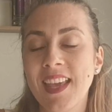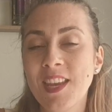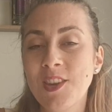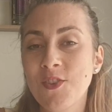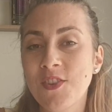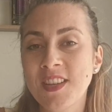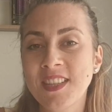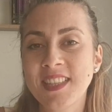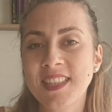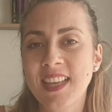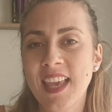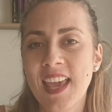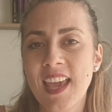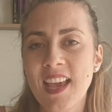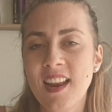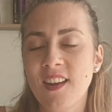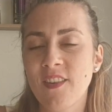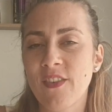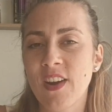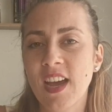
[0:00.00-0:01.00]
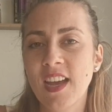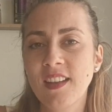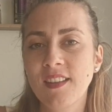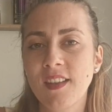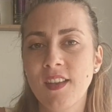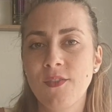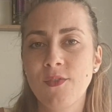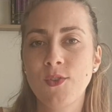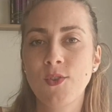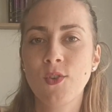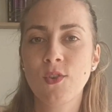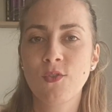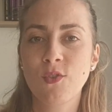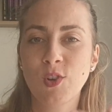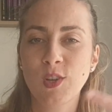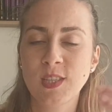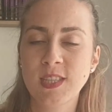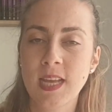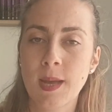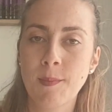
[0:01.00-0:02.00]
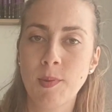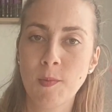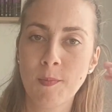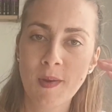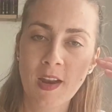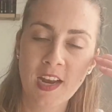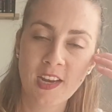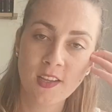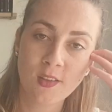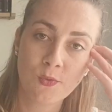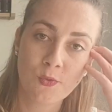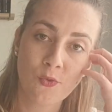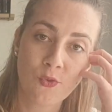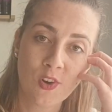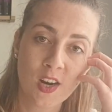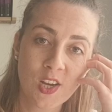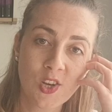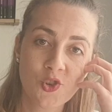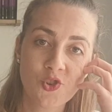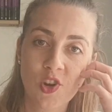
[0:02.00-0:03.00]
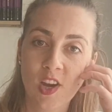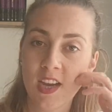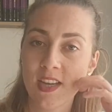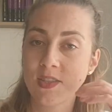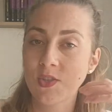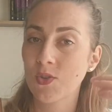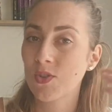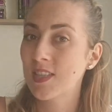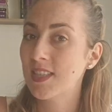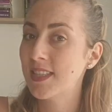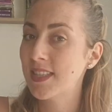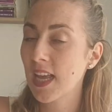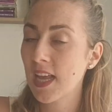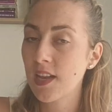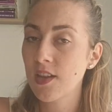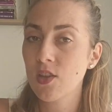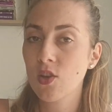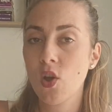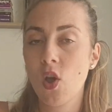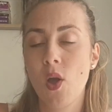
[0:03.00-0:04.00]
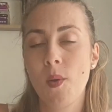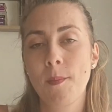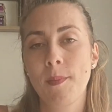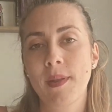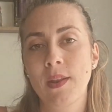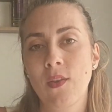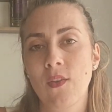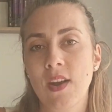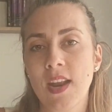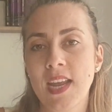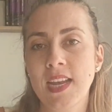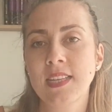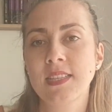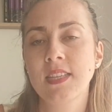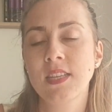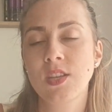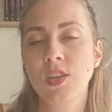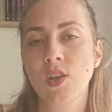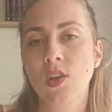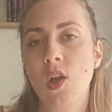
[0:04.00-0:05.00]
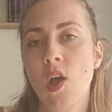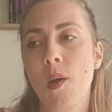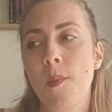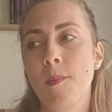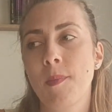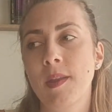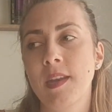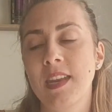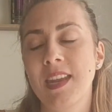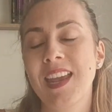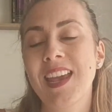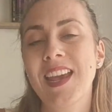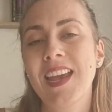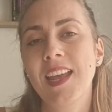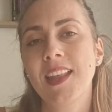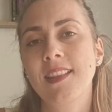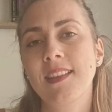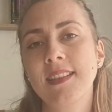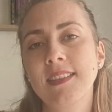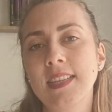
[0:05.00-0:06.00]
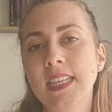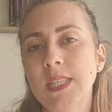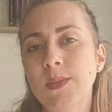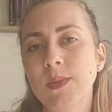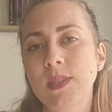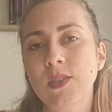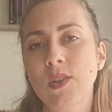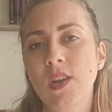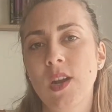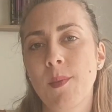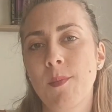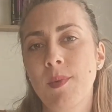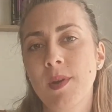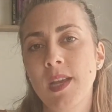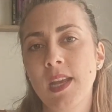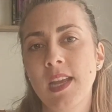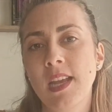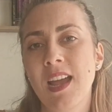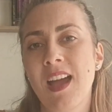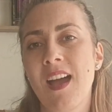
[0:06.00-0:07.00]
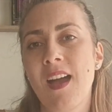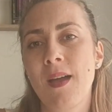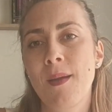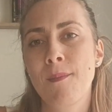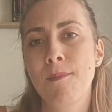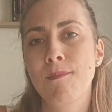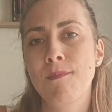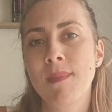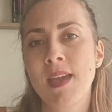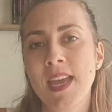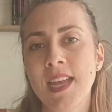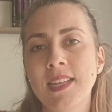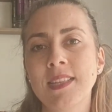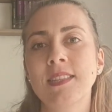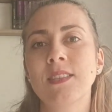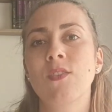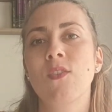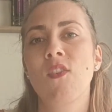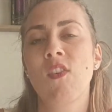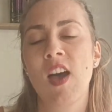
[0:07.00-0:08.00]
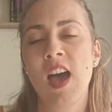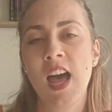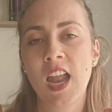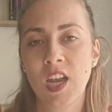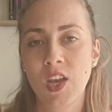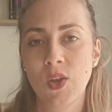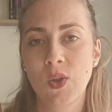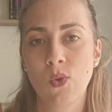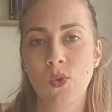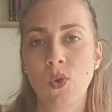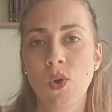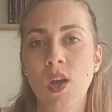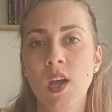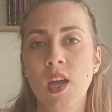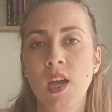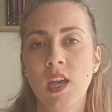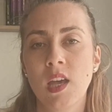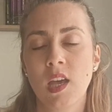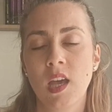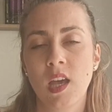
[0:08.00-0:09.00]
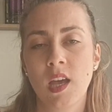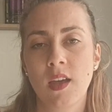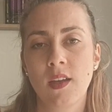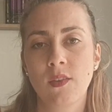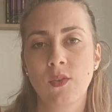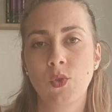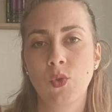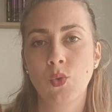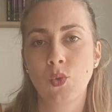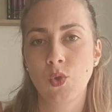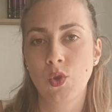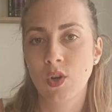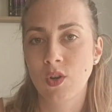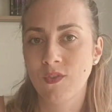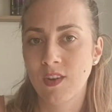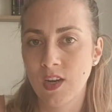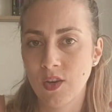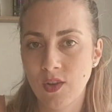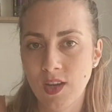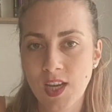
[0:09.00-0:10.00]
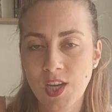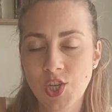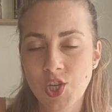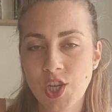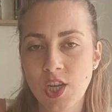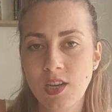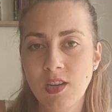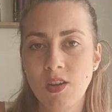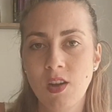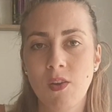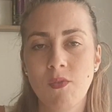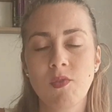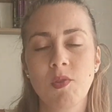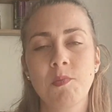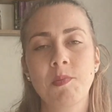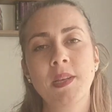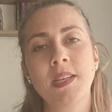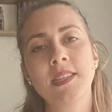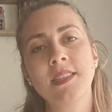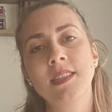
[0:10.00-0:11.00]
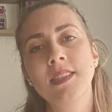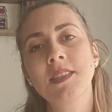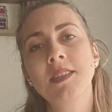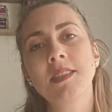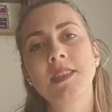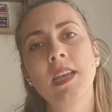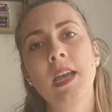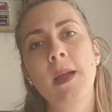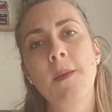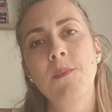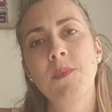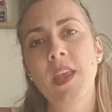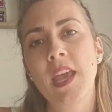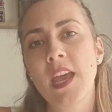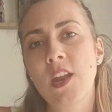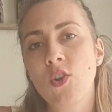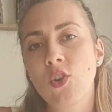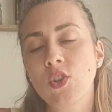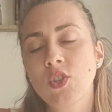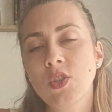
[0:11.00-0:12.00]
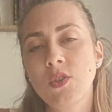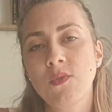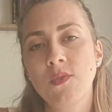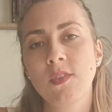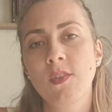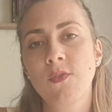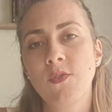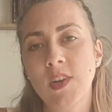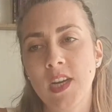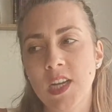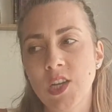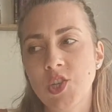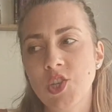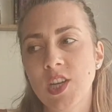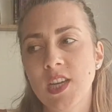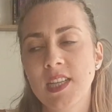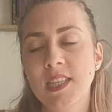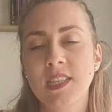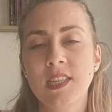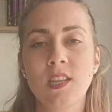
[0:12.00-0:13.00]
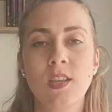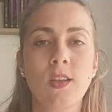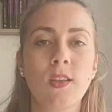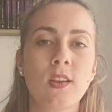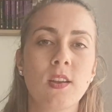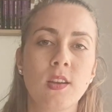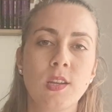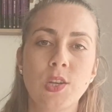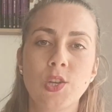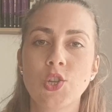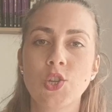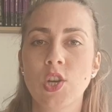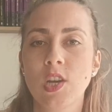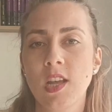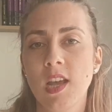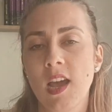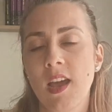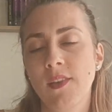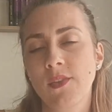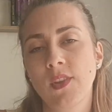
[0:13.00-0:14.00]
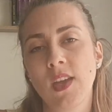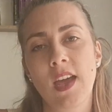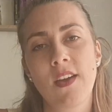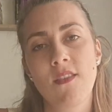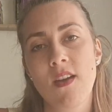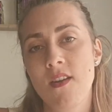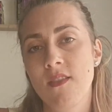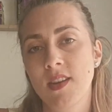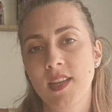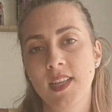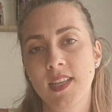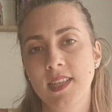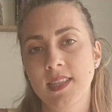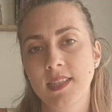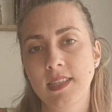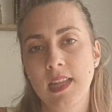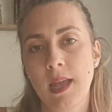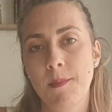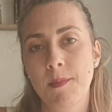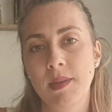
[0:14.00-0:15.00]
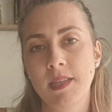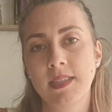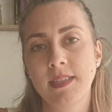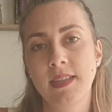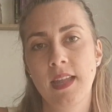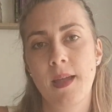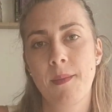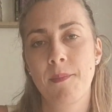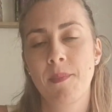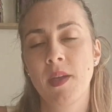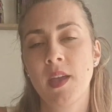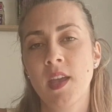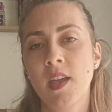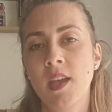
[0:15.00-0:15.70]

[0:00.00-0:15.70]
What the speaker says: you can scale, right? If you're, for example, planning to franchise or sell your company or exit your company, this is what's going to bring immense value to your valuation of your business. And also, if you're franchising, you literally have to have everything step by step